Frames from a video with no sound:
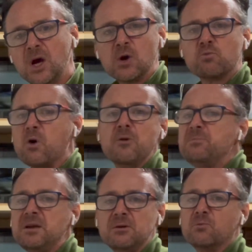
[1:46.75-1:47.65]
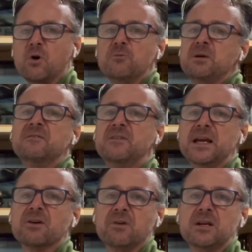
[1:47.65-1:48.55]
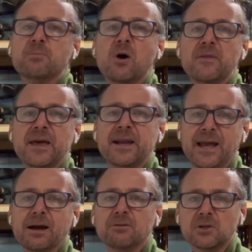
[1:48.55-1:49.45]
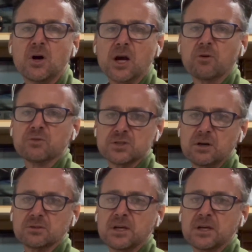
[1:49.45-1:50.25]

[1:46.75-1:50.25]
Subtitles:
won't be varied by that outlier result.